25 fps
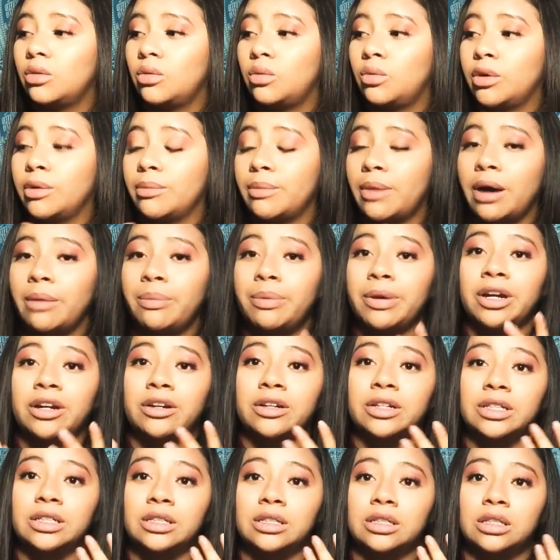what my
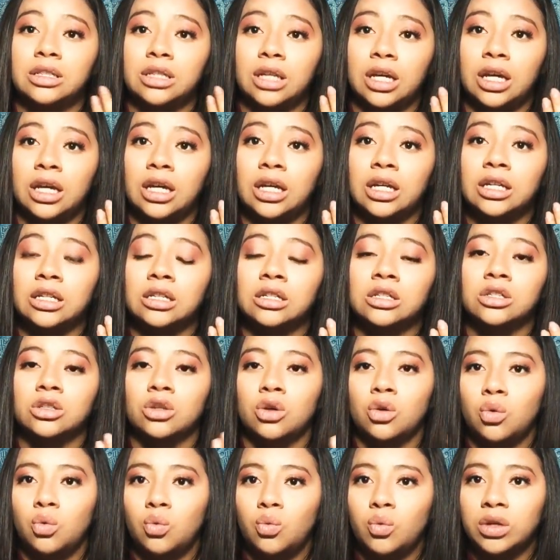parents say is
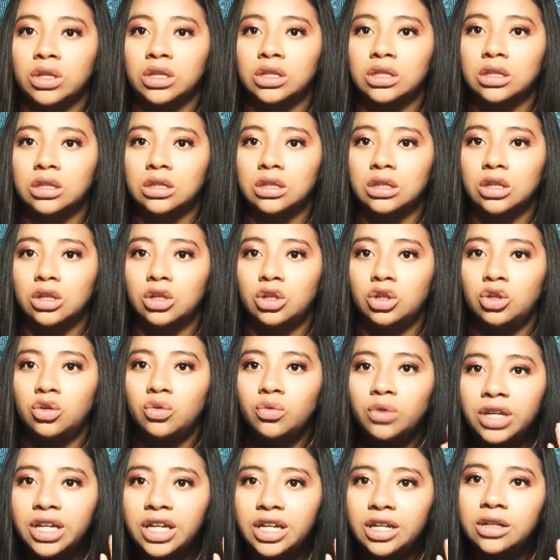when
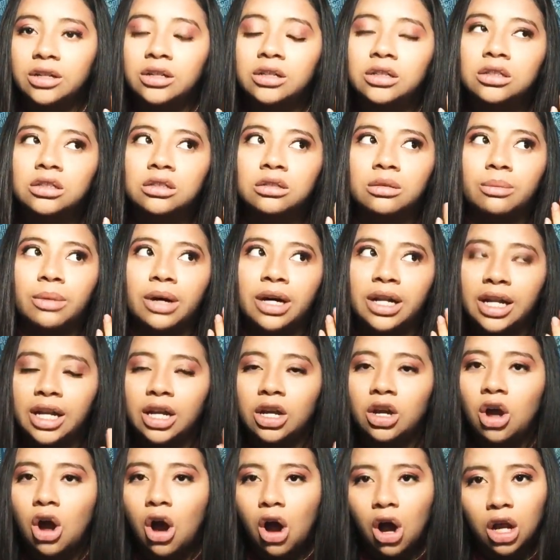you hear somebody
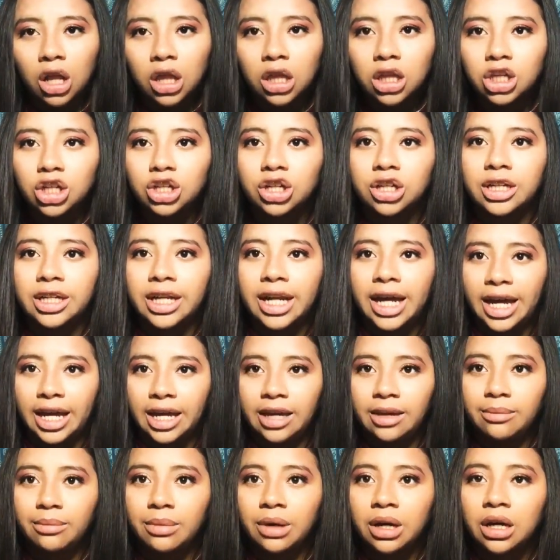calling your
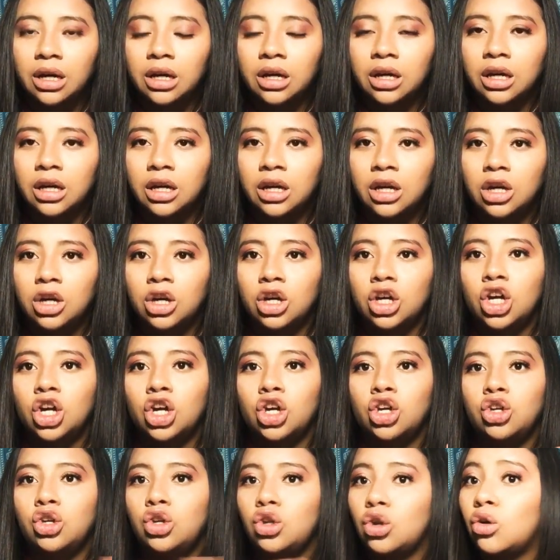name,
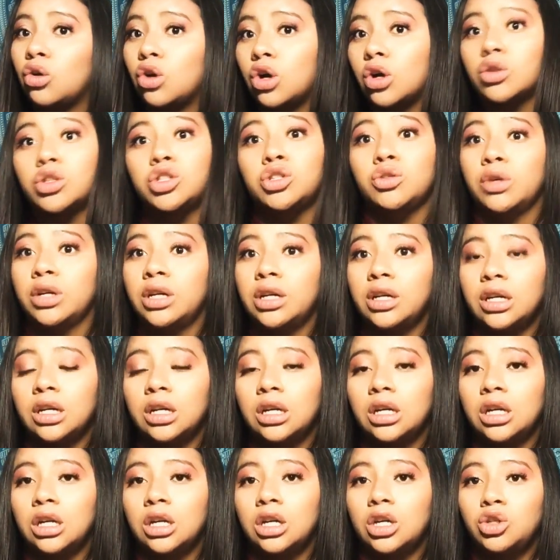you don't go to it.
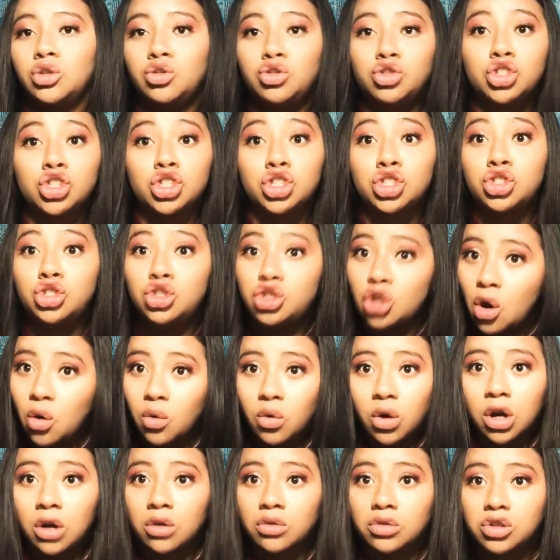You just
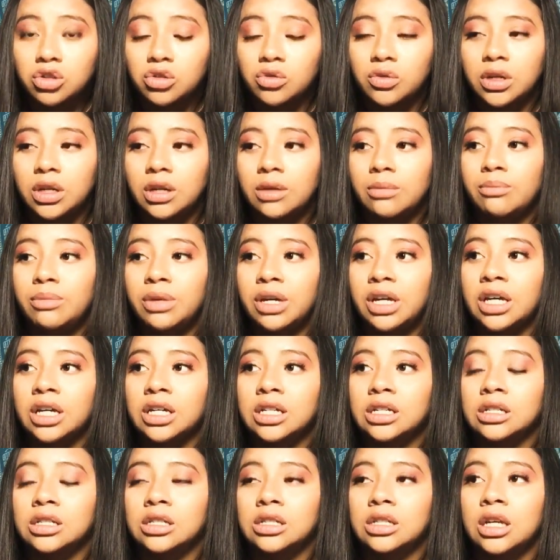don't go to it
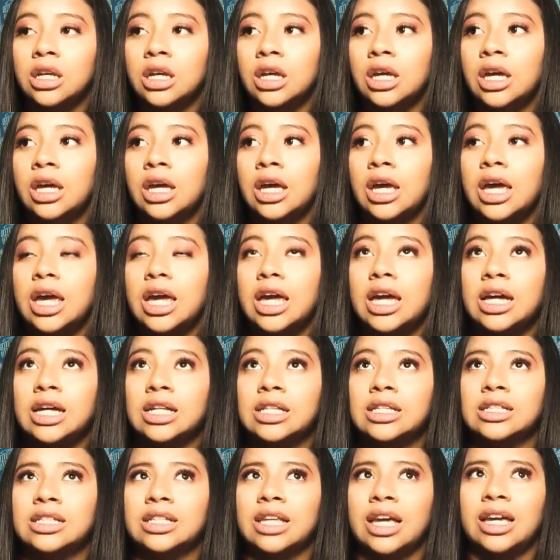because
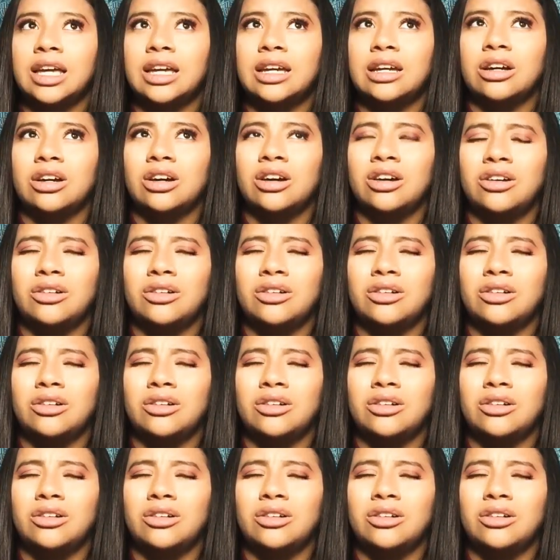it's like